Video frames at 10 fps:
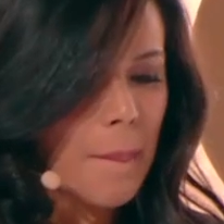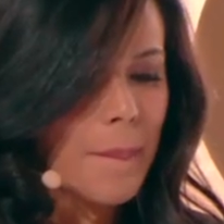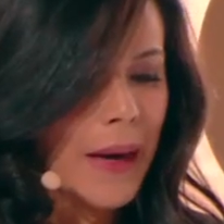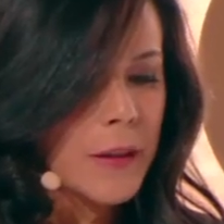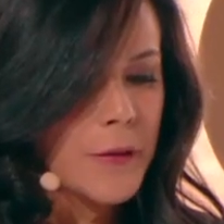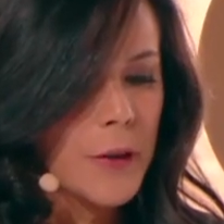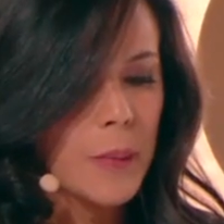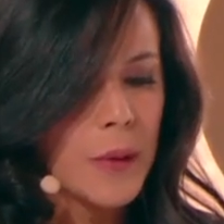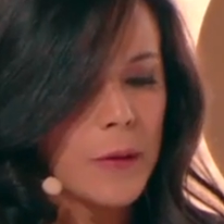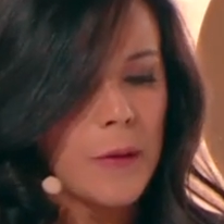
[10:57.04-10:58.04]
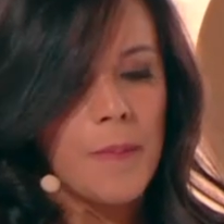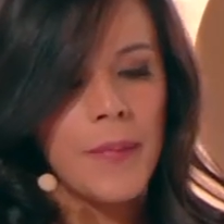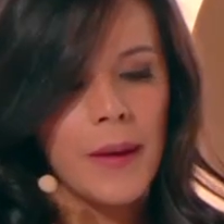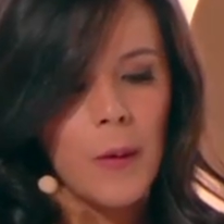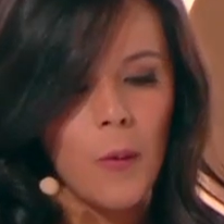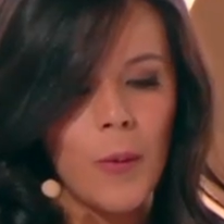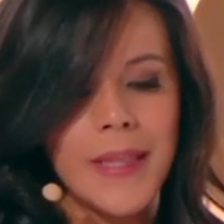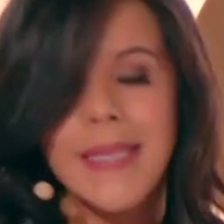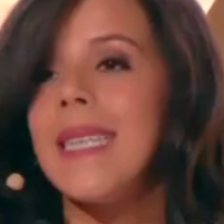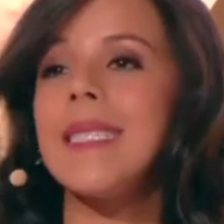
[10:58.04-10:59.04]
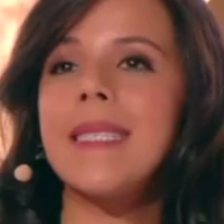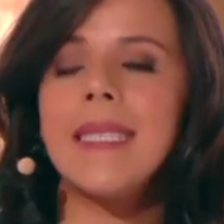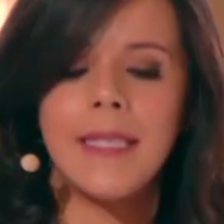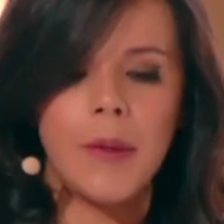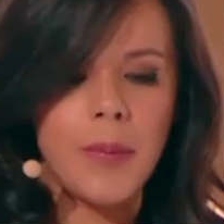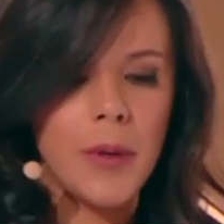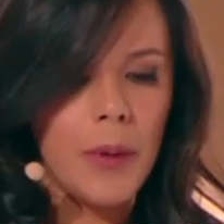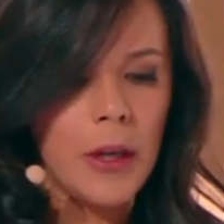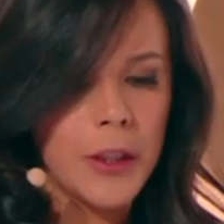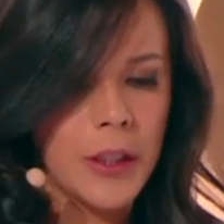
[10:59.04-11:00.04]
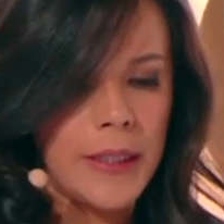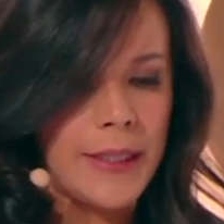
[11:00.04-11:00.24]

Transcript: Bound for Blue, wind-assisted propulsion